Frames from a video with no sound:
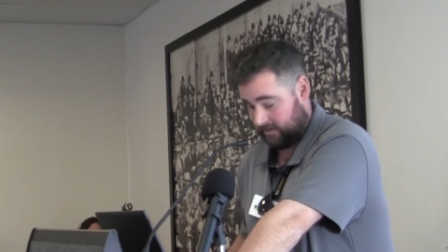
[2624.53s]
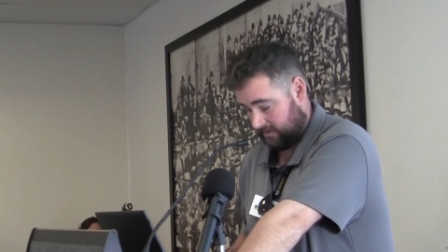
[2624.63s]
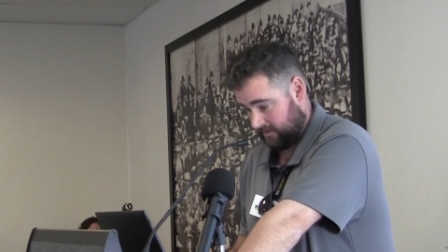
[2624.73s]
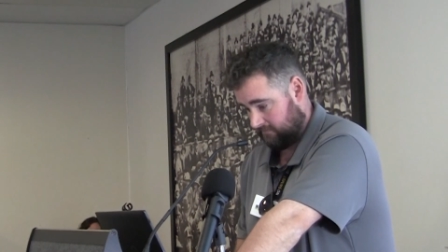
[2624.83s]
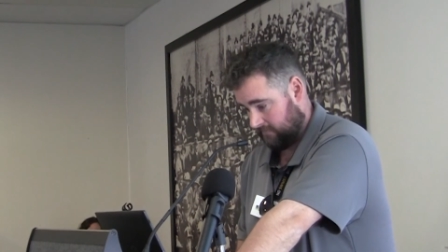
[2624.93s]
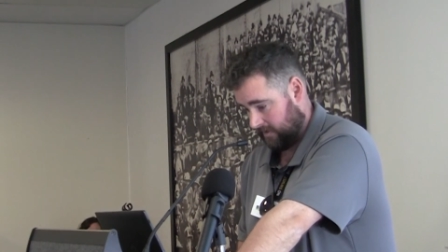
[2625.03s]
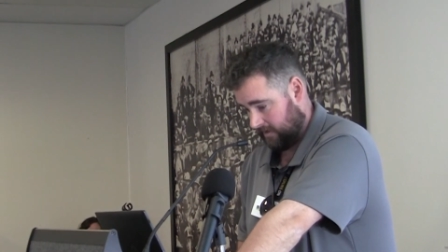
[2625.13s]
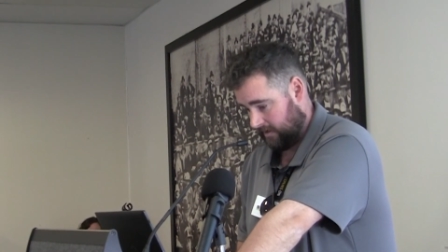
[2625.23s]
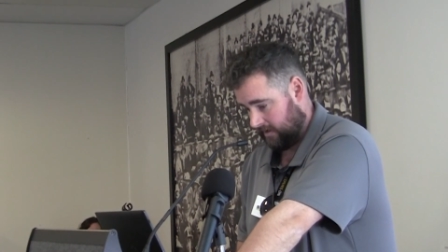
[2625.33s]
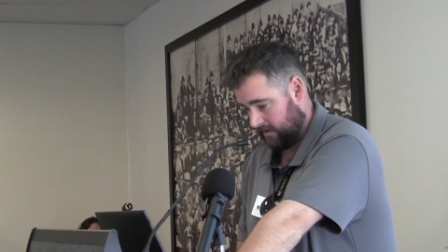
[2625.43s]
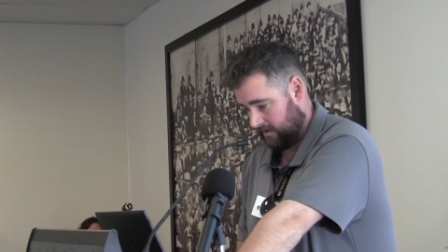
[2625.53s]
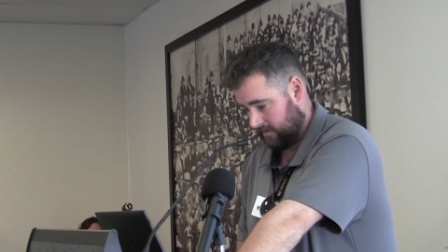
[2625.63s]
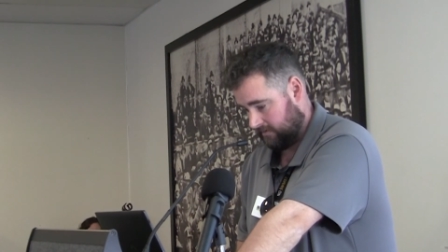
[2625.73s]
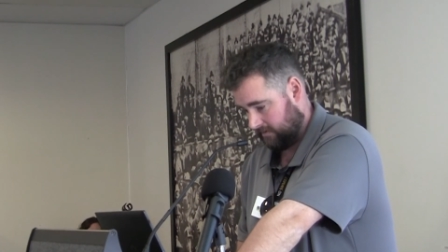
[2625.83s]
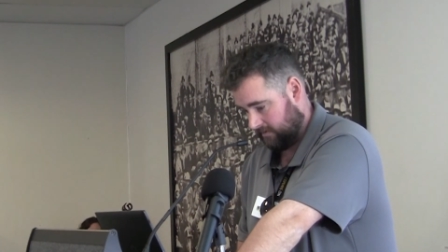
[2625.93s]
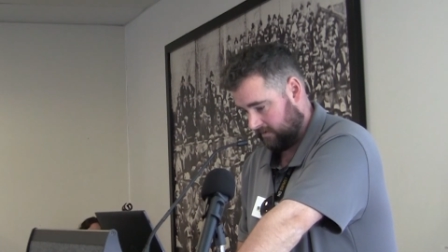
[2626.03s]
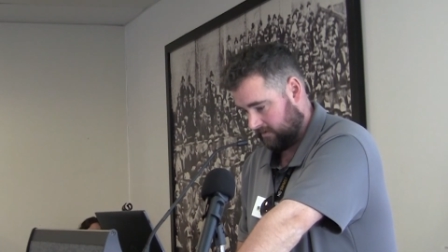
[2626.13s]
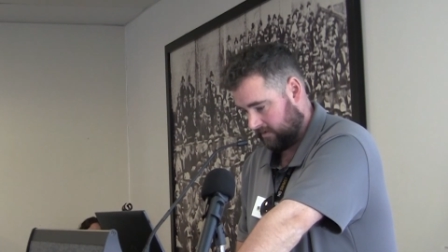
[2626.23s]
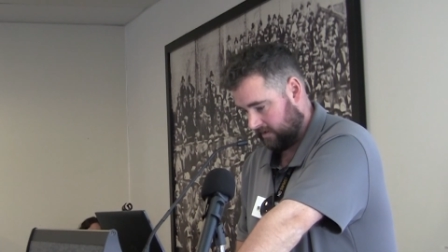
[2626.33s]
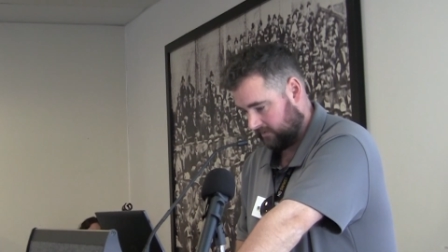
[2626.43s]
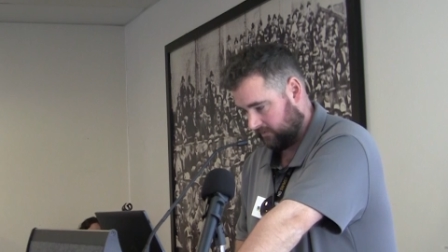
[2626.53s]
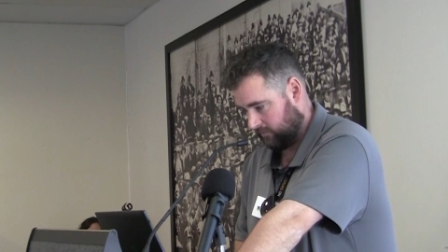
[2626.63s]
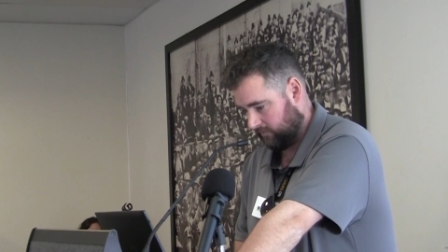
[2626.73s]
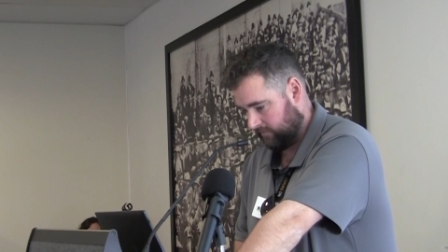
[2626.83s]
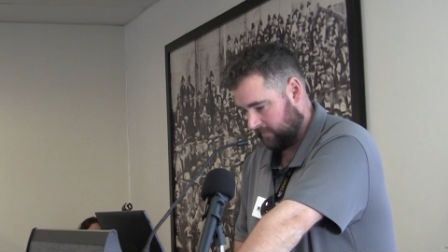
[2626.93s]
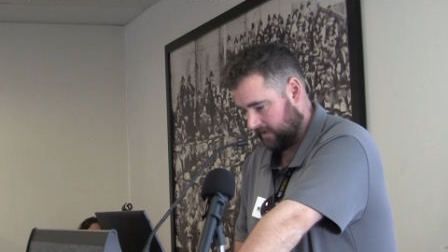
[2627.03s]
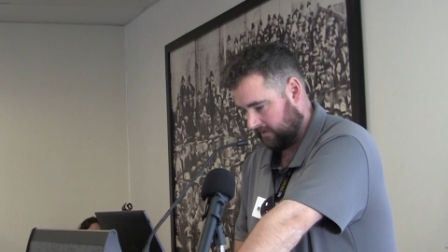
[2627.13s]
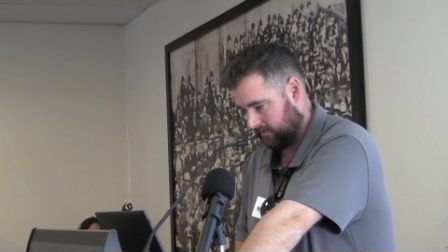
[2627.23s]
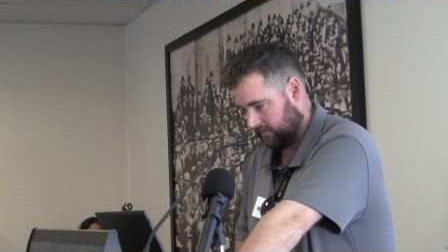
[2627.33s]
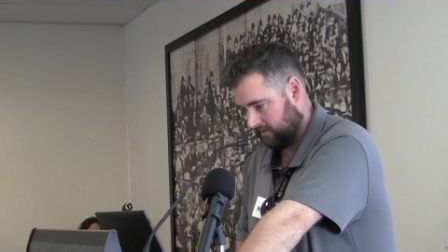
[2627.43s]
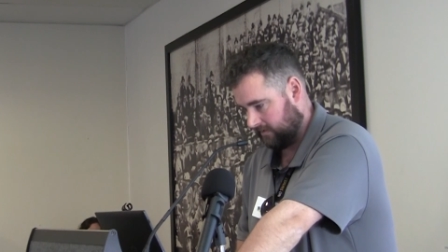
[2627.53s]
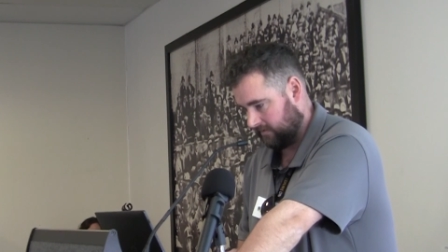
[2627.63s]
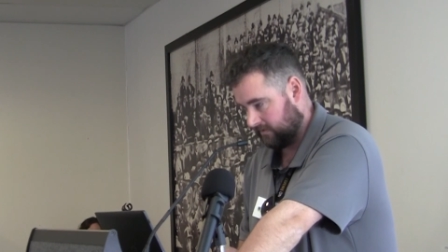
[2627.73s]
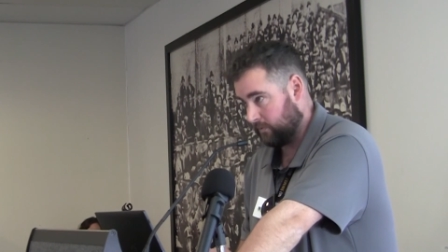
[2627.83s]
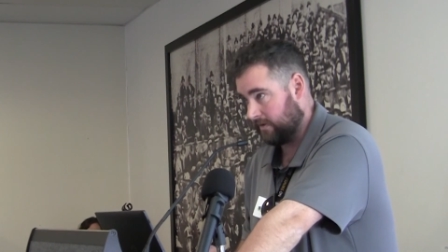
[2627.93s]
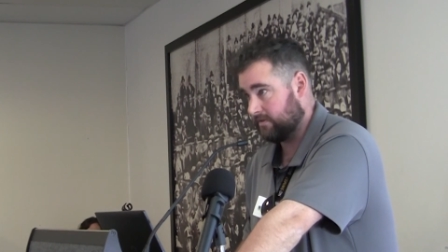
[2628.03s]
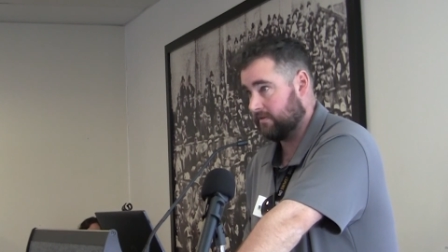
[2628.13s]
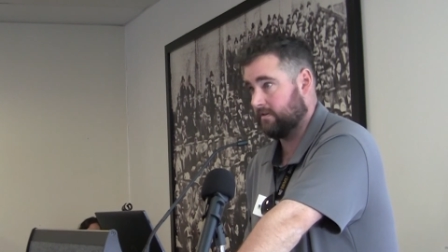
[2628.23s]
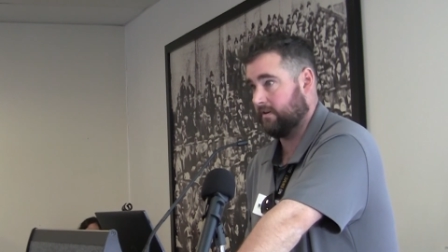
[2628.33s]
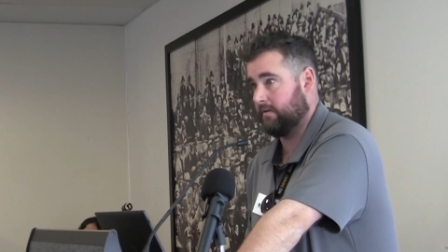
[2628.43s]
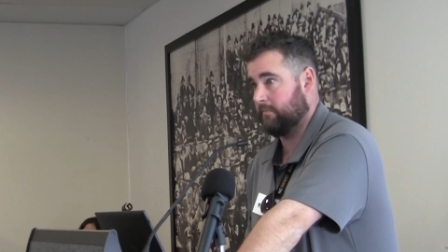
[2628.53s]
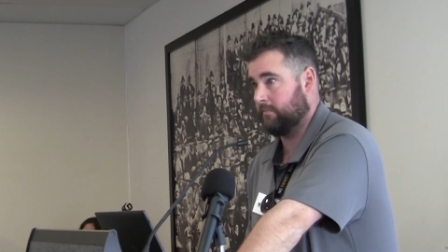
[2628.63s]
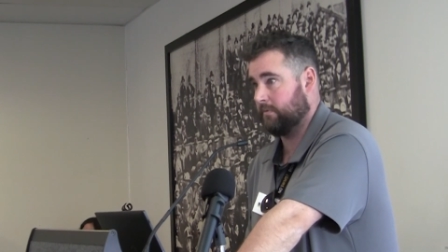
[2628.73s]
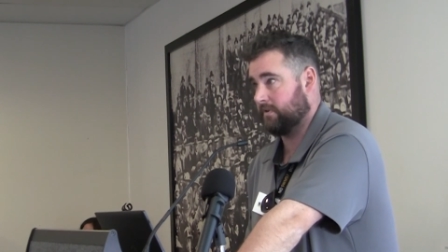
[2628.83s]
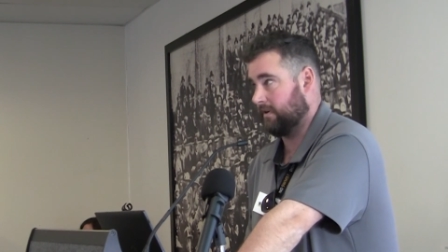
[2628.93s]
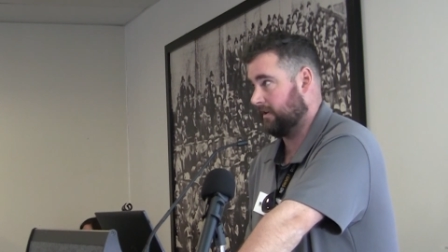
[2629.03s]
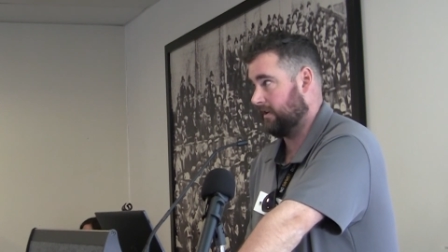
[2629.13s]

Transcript: Um, and I think that's all for me. So it's question time, which I